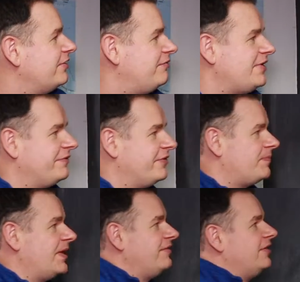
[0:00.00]
I've left a
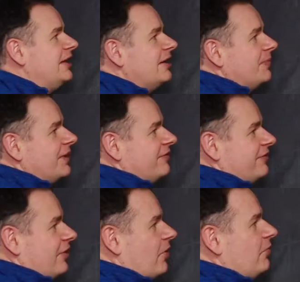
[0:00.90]
space here because it's
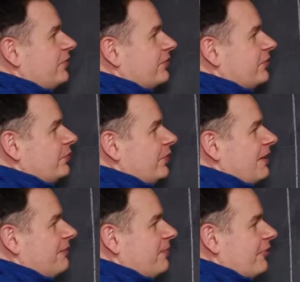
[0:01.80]
always good whenever
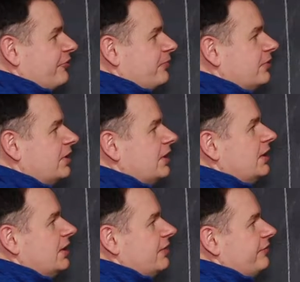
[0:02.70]
possible
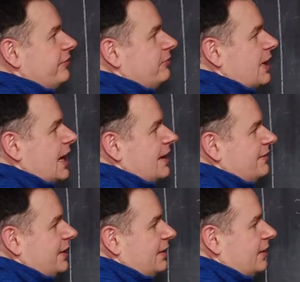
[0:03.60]
to add
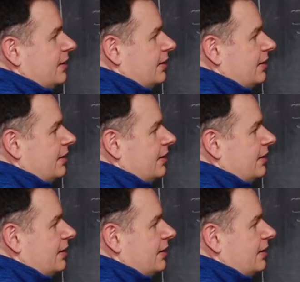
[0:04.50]
in